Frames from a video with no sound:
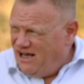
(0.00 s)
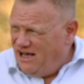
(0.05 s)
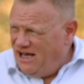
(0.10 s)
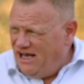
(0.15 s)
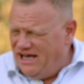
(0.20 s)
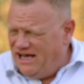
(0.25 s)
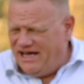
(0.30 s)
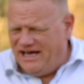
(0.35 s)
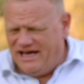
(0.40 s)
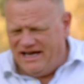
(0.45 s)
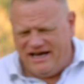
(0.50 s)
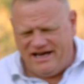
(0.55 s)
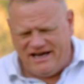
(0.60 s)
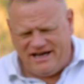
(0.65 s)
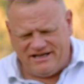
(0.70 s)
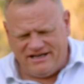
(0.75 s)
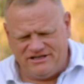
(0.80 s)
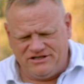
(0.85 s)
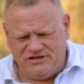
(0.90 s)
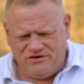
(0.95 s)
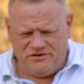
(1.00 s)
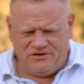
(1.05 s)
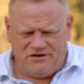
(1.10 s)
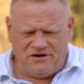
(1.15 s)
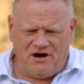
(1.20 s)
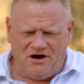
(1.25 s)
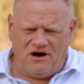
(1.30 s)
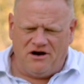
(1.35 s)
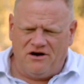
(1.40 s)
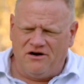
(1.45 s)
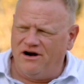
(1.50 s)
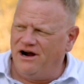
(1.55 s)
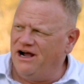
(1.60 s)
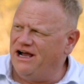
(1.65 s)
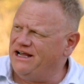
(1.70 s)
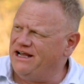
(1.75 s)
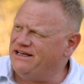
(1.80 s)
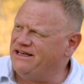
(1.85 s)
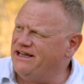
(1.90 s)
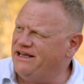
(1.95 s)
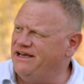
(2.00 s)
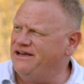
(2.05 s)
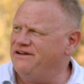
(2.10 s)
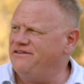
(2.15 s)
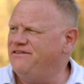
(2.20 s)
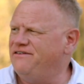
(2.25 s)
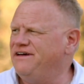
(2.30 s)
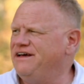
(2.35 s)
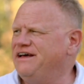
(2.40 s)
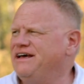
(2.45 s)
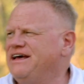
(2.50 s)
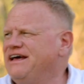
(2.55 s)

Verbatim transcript: Ah, doing all right, Dave.